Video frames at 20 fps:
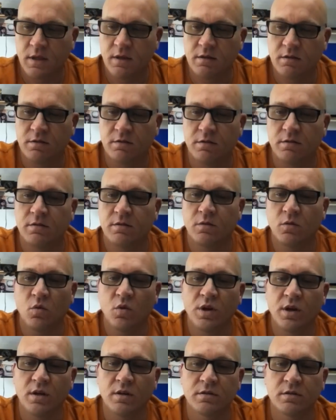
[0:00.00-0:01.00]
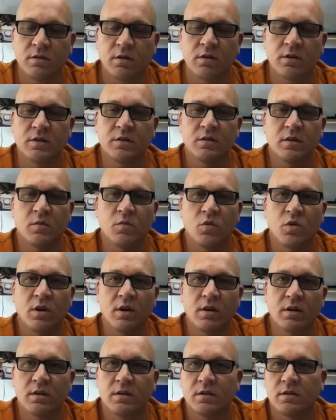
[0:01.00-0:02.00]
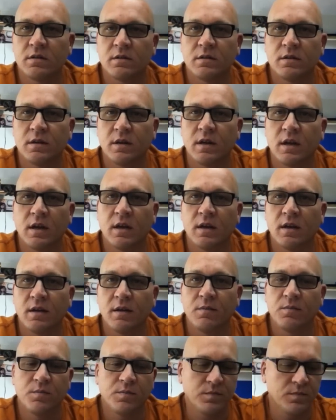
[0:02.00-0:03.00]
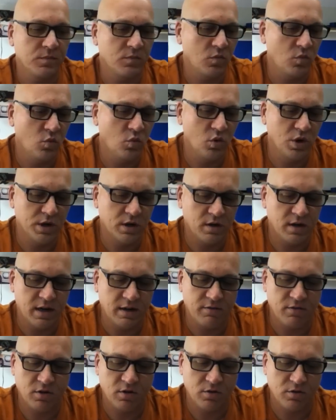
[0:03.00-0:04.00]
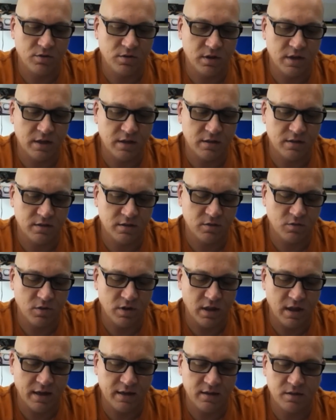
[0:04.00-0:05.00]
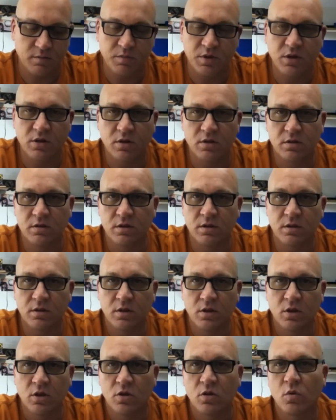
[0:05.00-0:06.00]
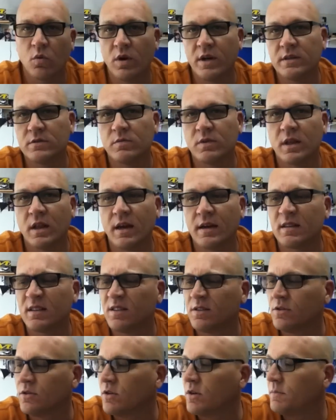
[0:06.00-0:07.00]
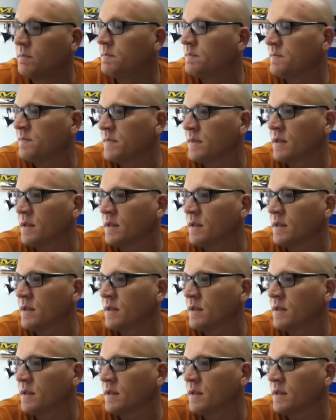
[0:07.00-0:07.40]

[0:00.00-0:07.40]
because we all started somewhere, and we all have our own things that we like to build and the ways we like to do them.